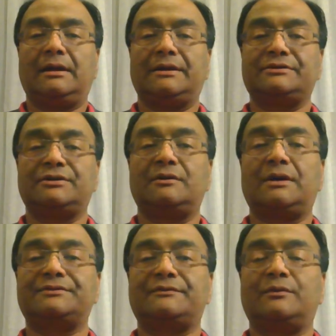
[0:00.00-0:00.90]
As you know,
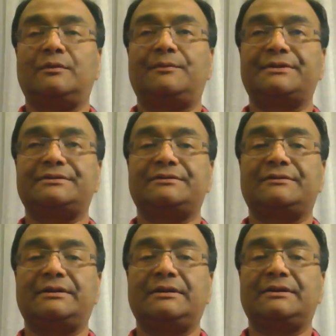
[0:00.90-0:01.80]
I was a former president
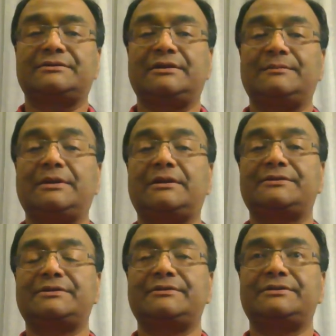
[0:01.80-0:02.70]
of the Australian Medical
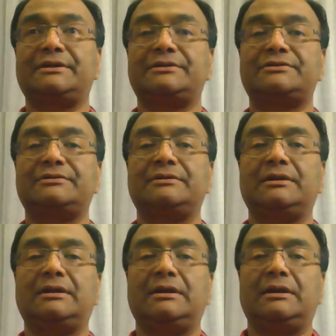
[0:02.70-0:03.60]
Association.
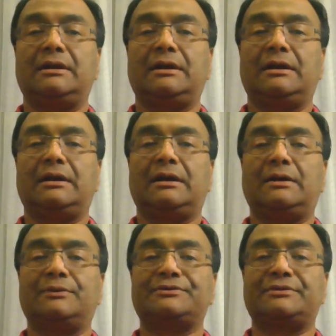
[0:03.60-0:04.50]

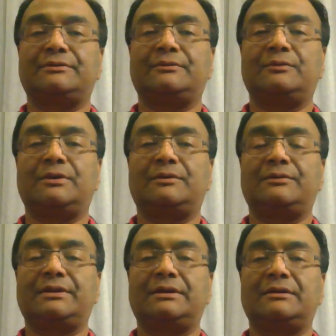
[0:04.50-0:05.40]
I also work
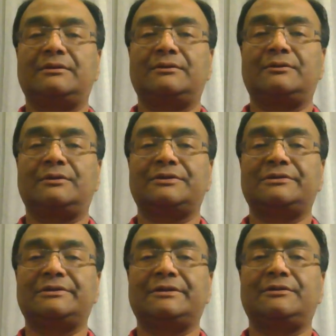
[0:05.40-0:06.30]
with the Royal
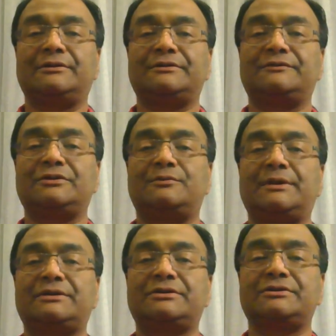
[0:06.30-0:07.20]
Australian College of General
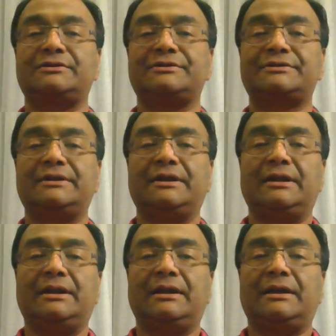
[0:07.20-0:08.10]
Practitioners
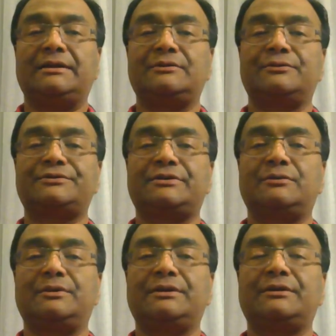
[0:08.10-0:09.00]
and
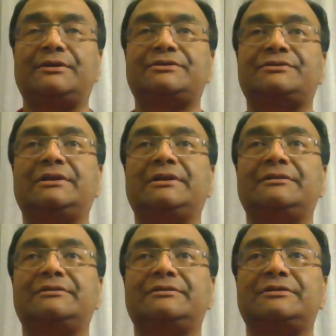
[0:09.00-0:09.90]
also with
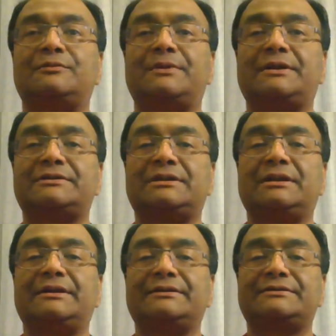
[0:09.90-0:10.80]
Australian General Practice
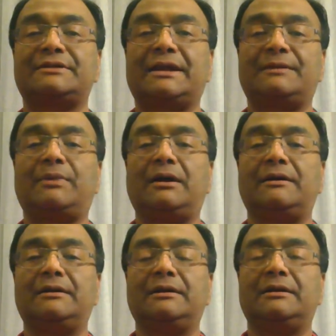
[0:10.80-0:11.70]
Alliance,
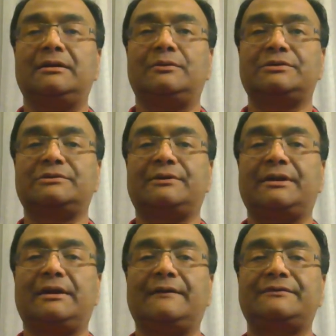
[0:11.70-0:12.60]
AGPA, which is
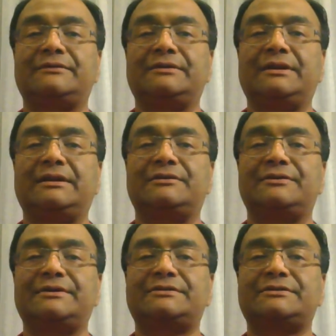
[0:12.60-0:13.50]
looking after the
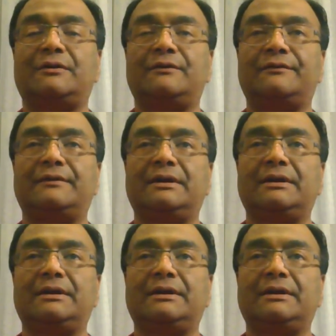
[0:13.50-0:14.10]
interests of